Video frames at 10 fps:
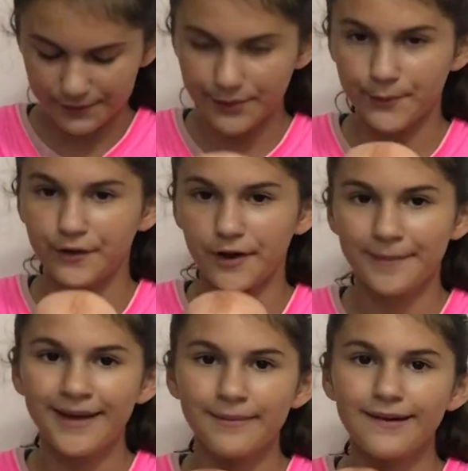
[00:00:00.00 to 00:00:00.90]
with a real
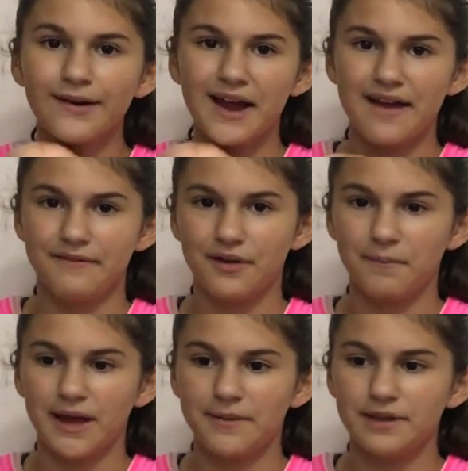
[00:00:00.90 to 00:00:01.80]
baby or a heavier
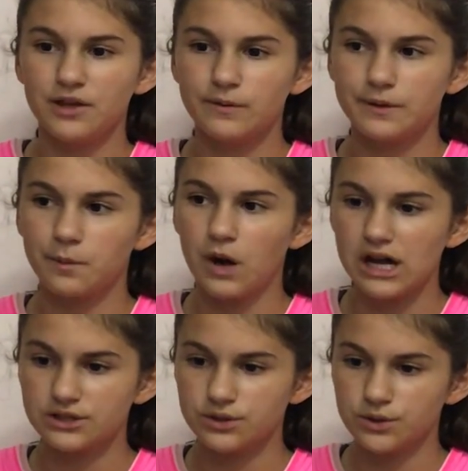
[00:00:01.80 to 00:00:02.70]
baby, you would
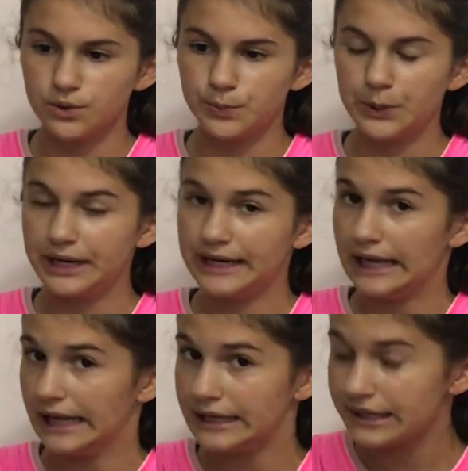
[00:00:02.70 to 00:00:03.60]
want to put it
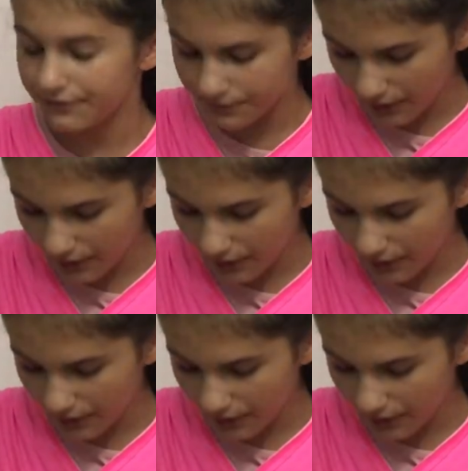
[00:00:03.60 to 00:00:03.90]
in a different